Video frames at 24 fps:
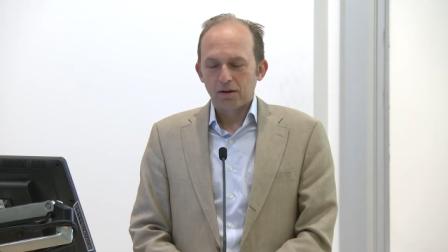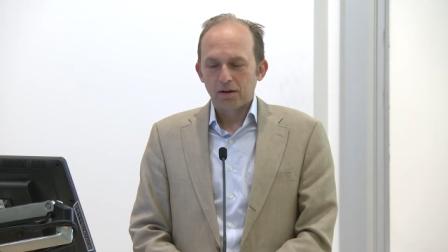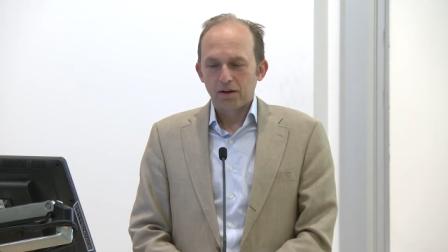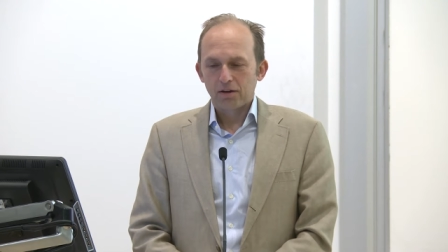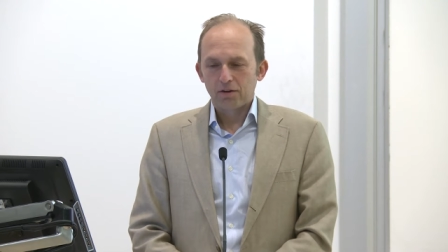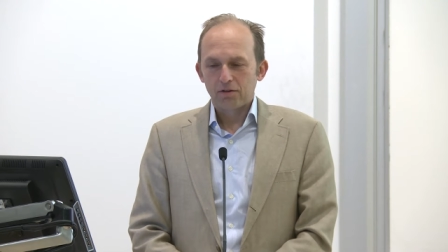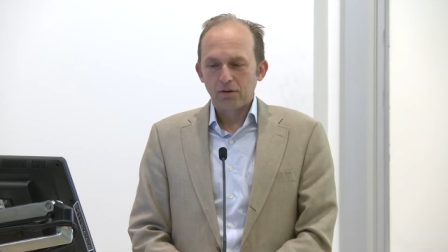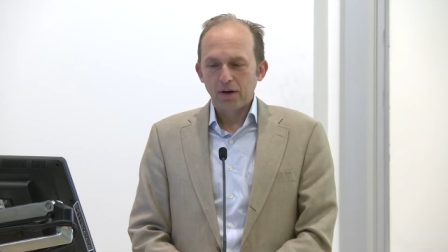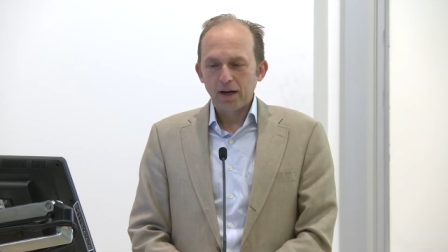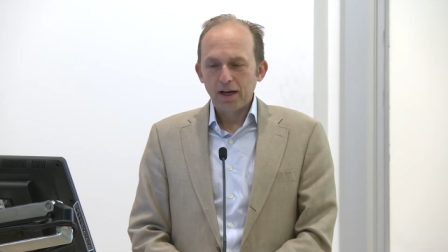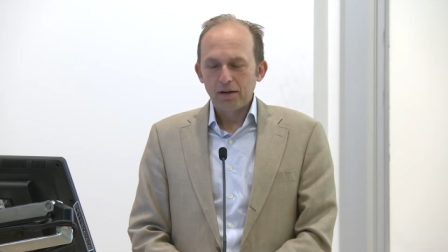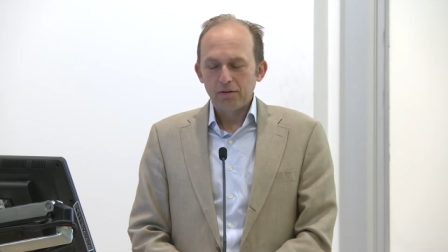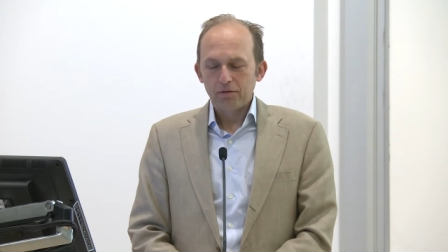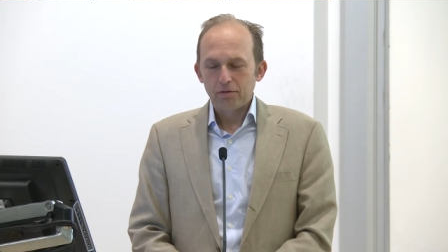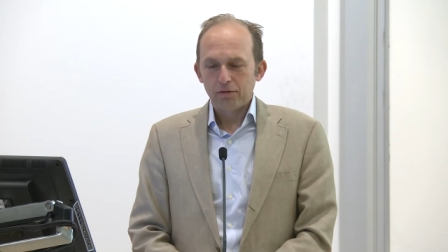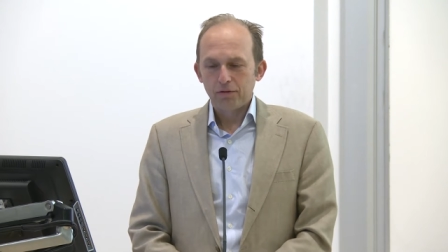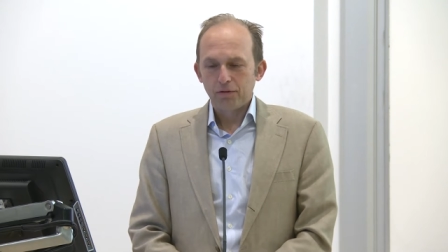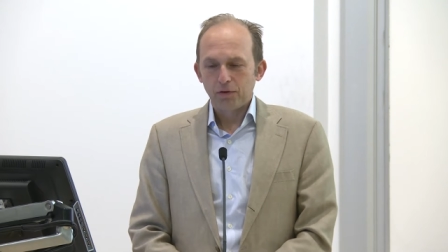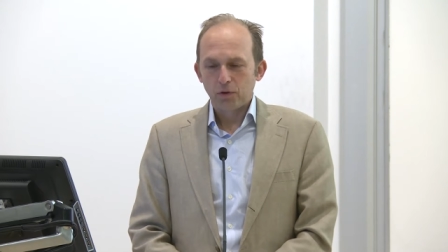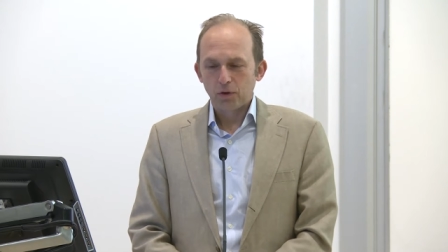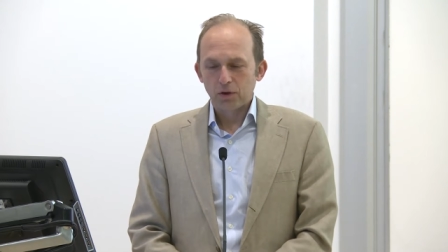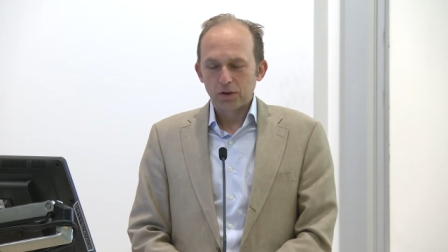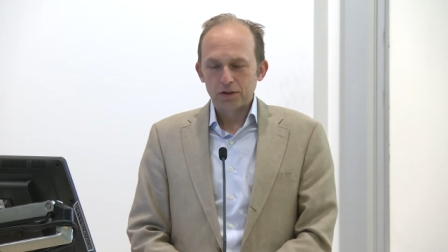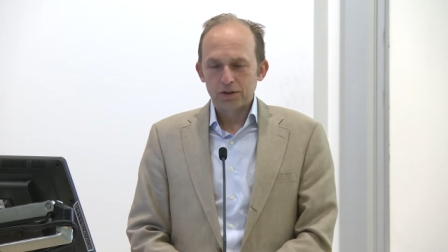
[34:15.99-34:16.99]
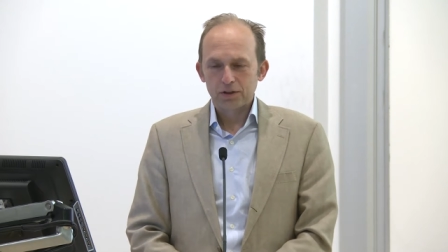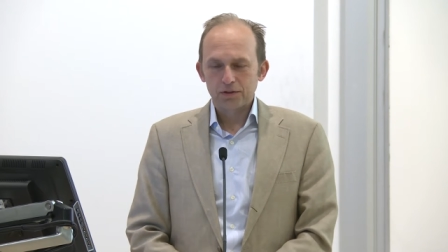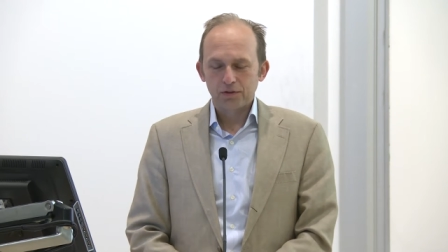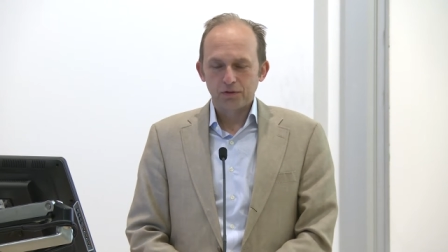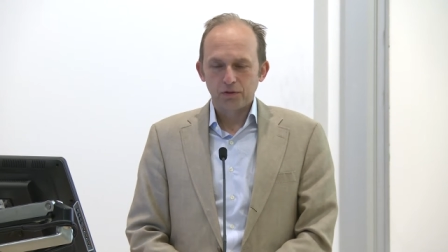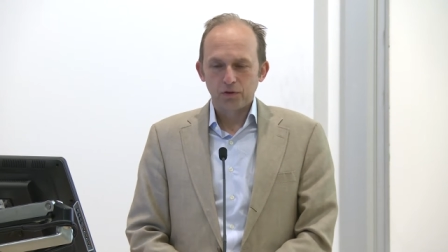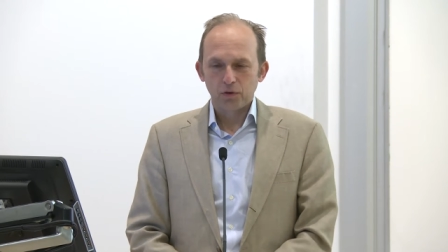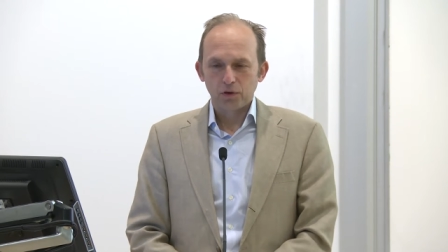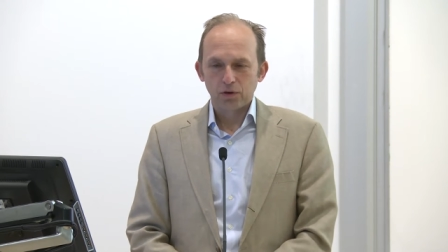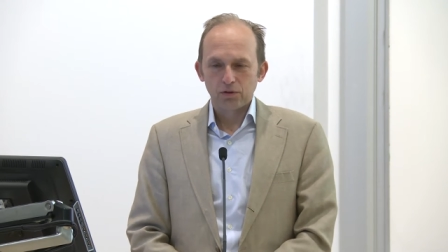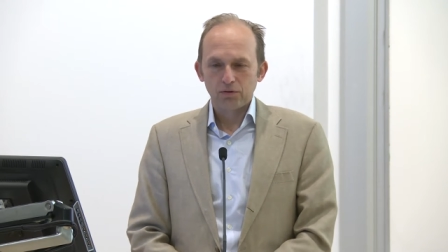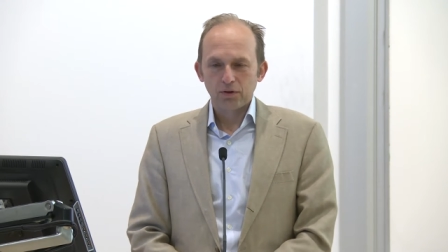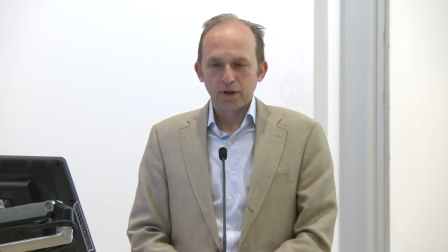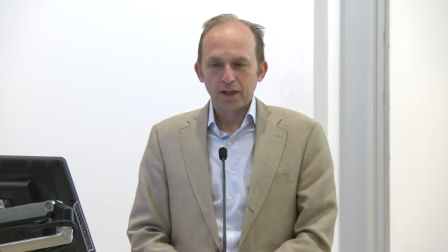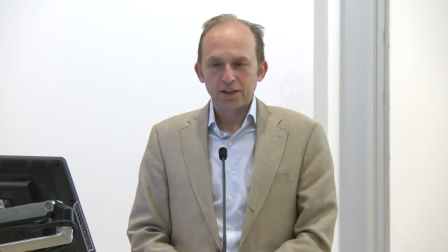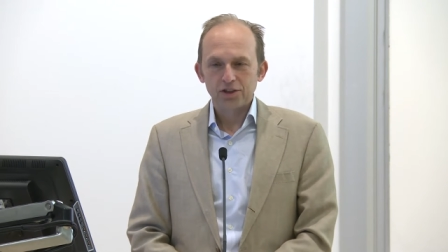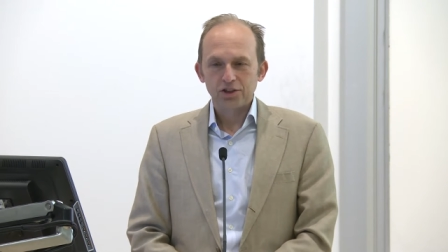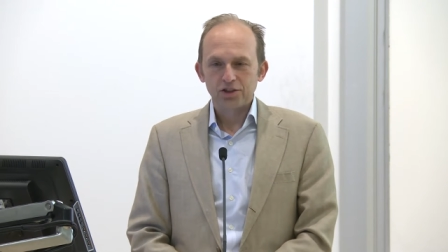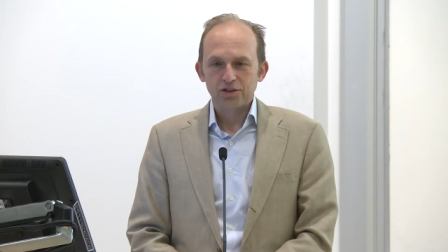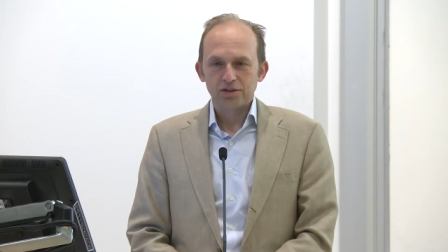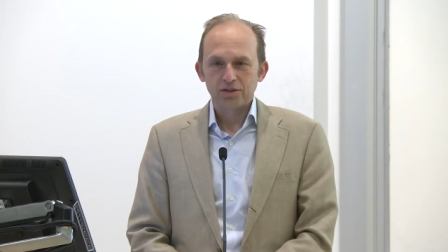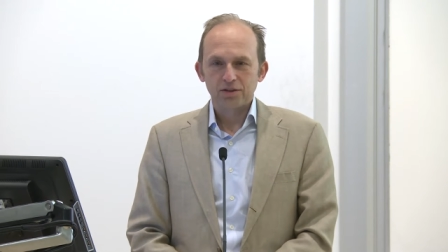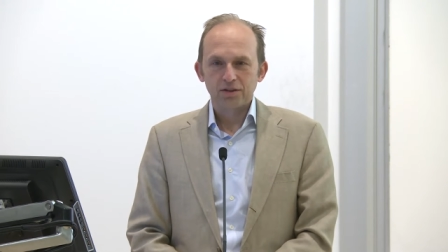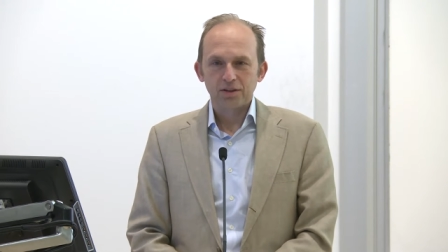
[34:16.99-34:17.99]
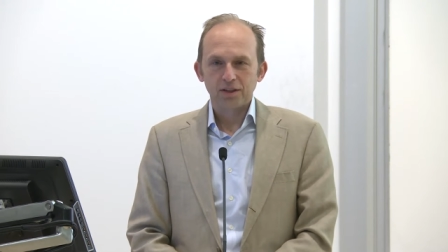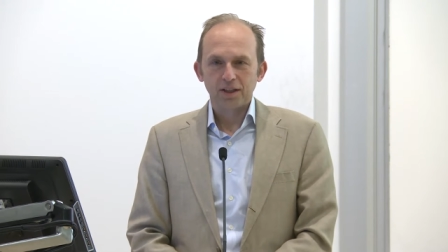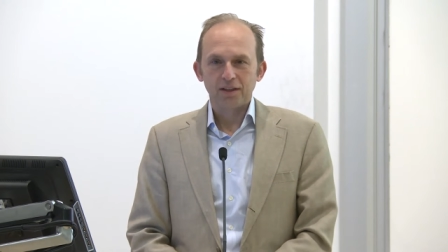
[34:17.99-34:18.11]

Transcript: a, great force for racial